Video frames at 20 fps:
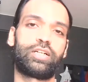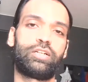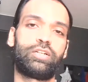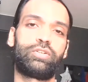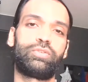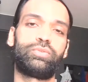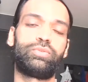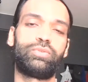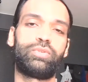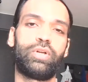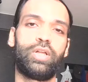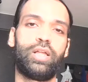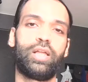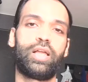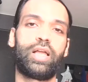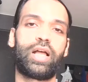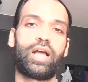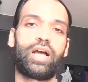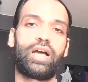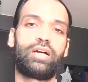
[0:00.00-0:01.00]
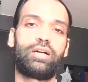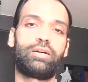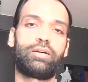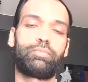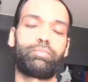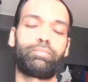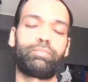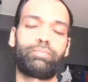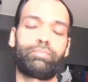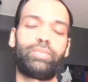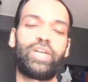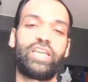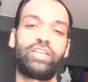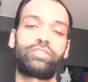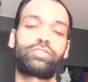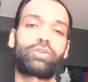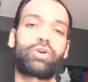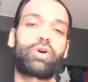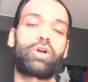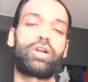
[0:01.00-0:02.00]
to a place
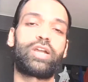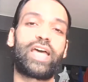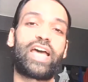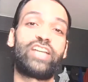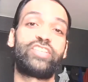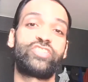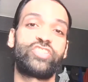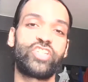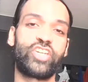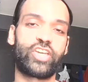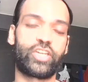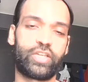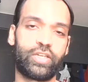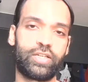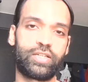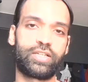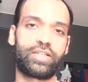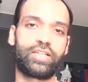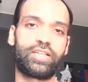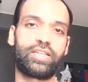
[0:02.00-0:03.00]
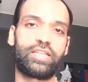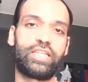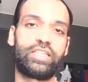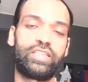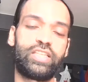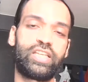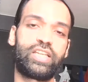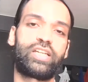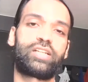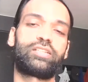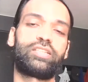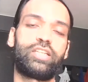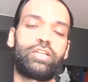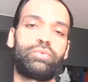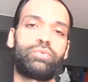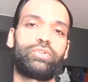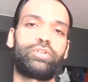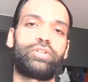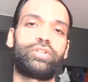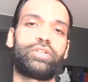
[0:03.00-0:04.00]
called Aceh, and there they
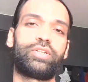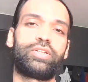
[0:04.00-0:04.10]
would